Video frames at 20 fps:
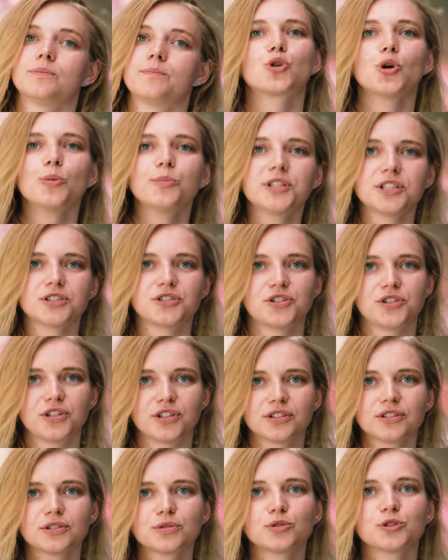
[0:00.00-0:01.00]
Prompt
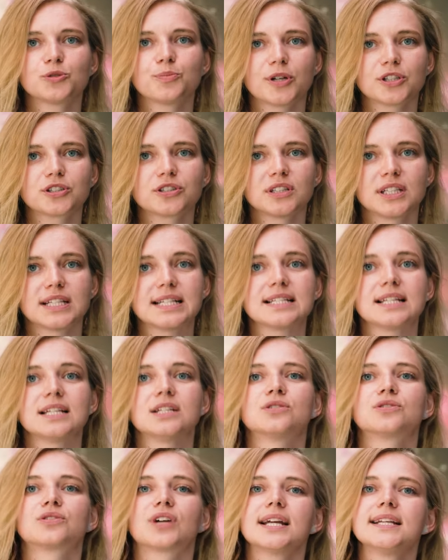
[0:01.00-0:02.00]
engineers who specialize
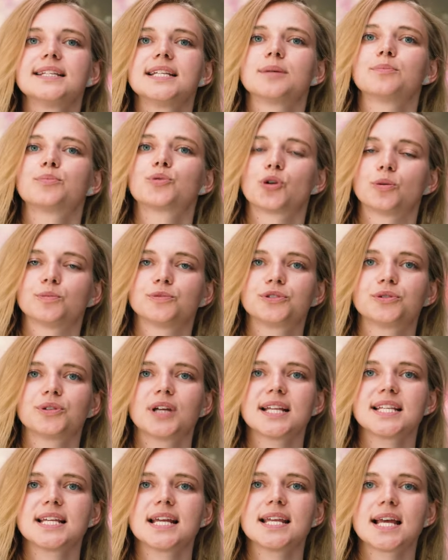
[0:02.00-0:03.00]
in writing prompts to
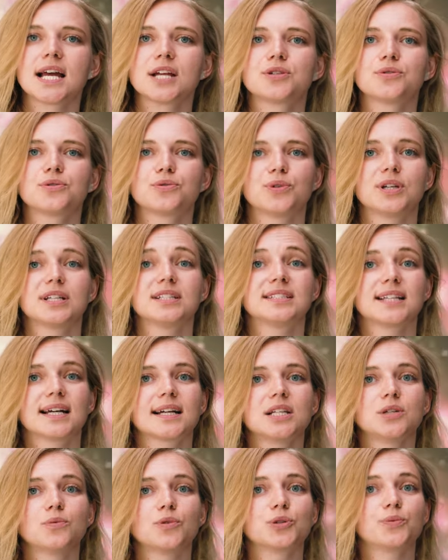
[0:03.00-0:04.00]
get AI to do
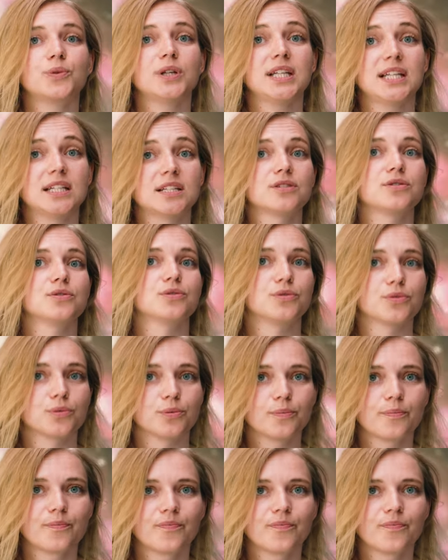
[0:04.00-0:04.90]
exactly what we need it to do.